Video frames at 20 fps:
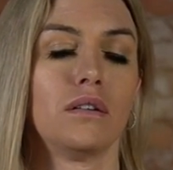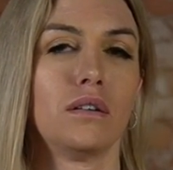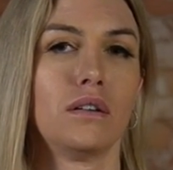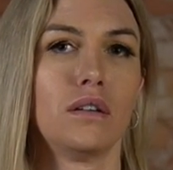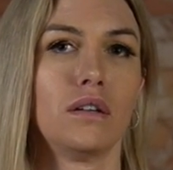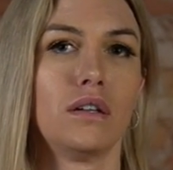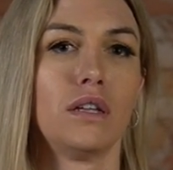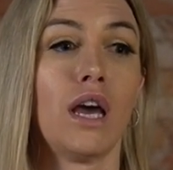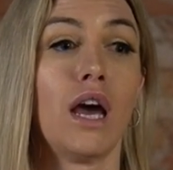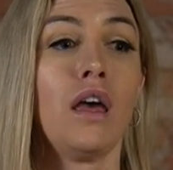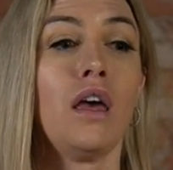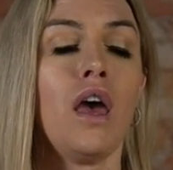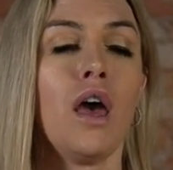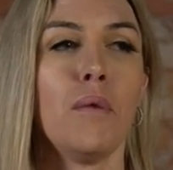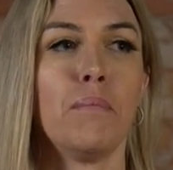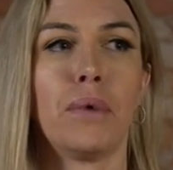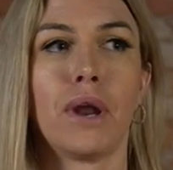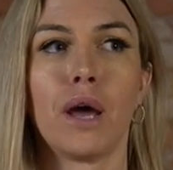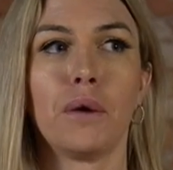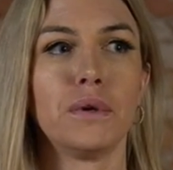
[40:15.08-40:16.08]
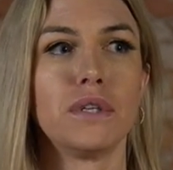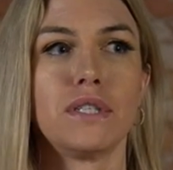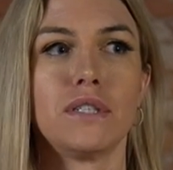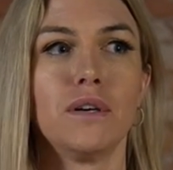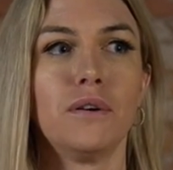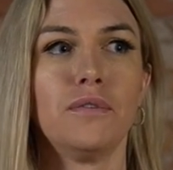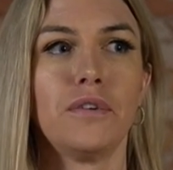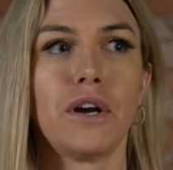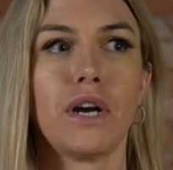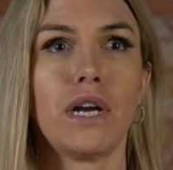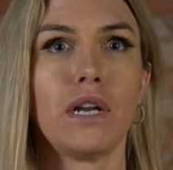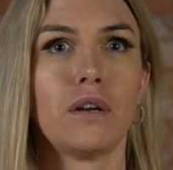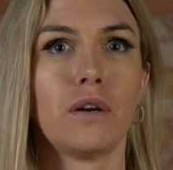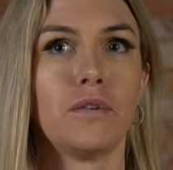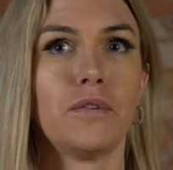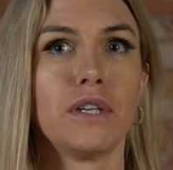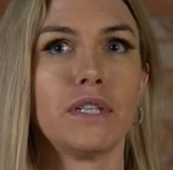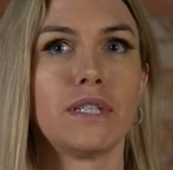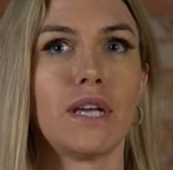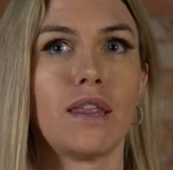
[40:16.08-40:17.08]
is. Yeah, but I was still very
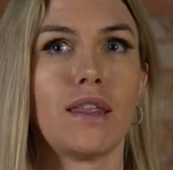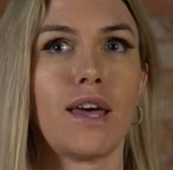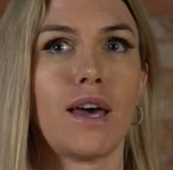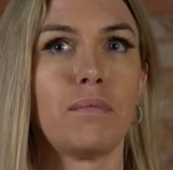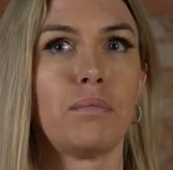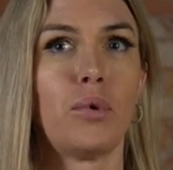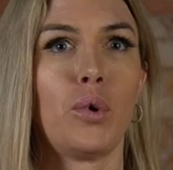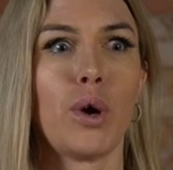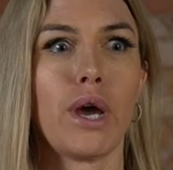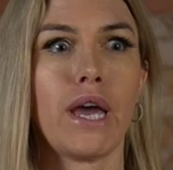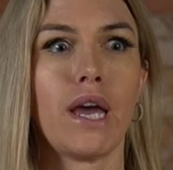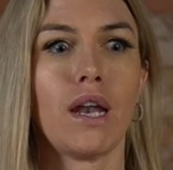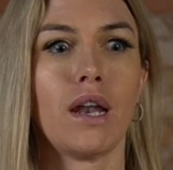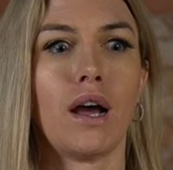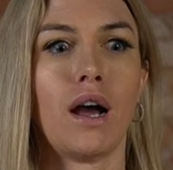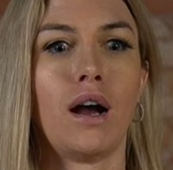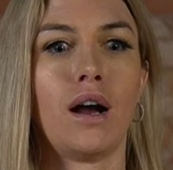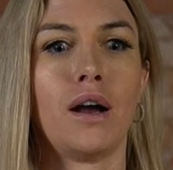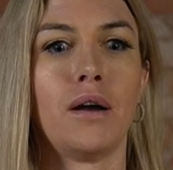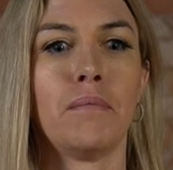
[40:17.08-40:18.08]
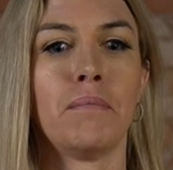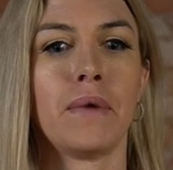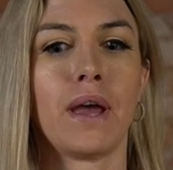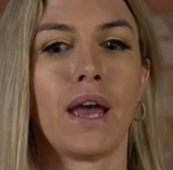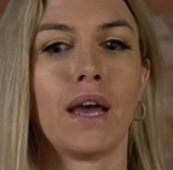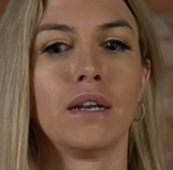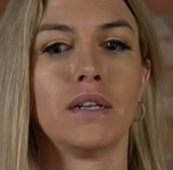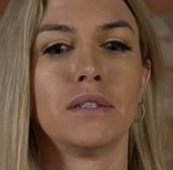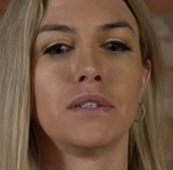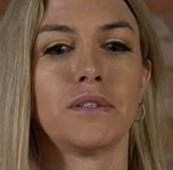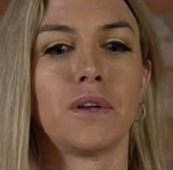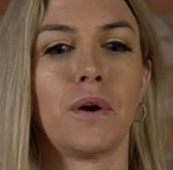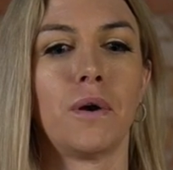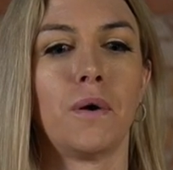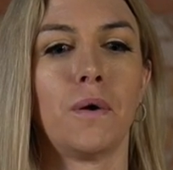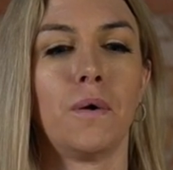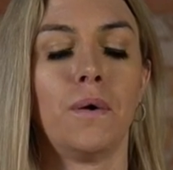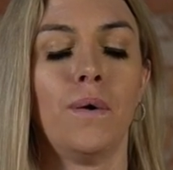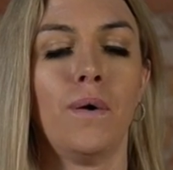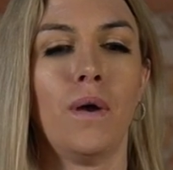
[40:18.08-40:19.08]
nervous at that point. Um, and
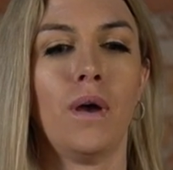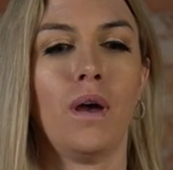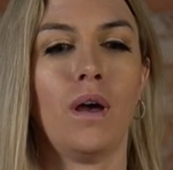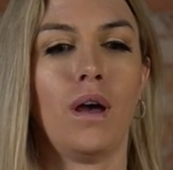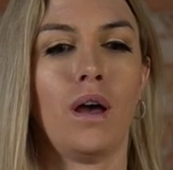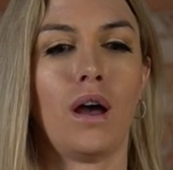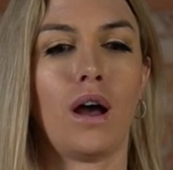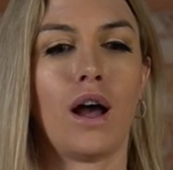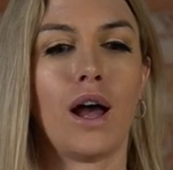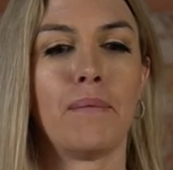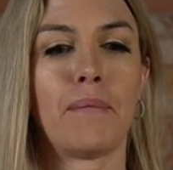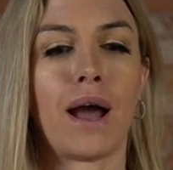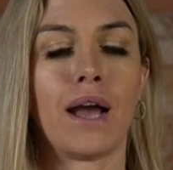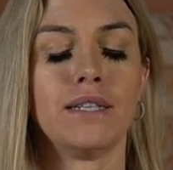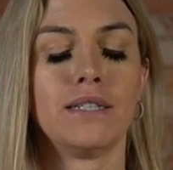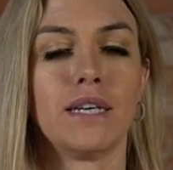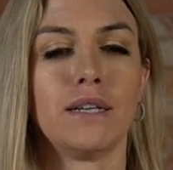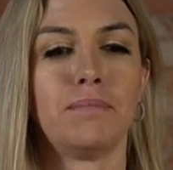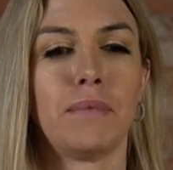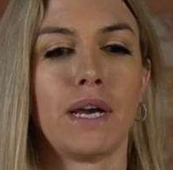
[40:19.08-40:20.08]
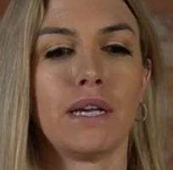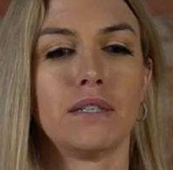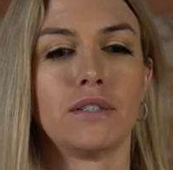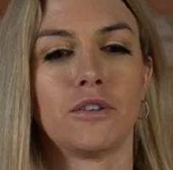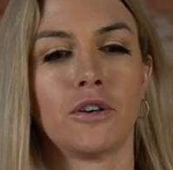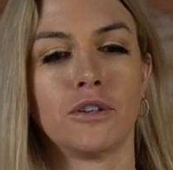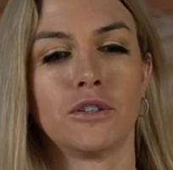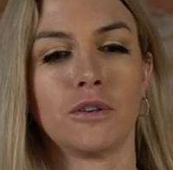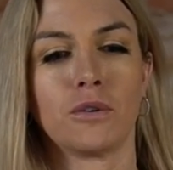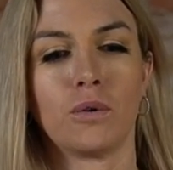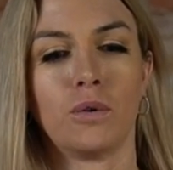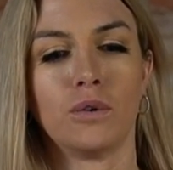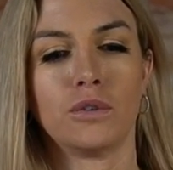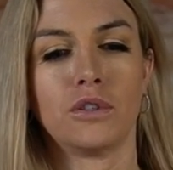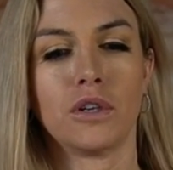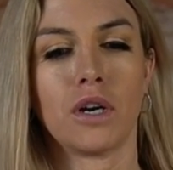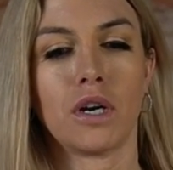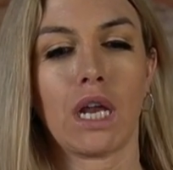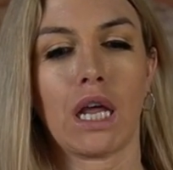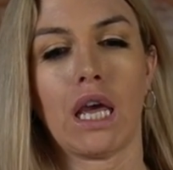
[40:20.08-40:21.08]
so um, I did my surgical
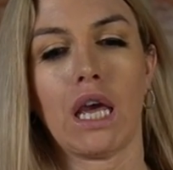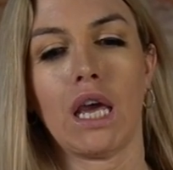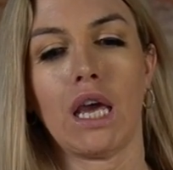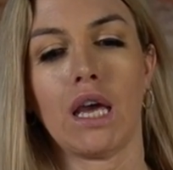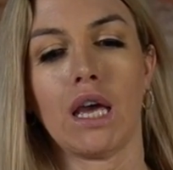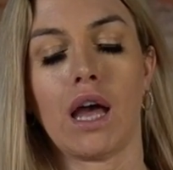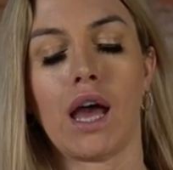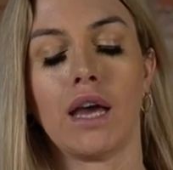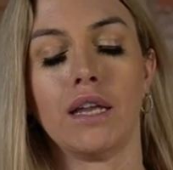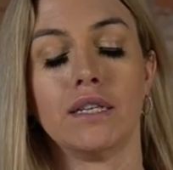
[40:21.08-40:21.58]
journey.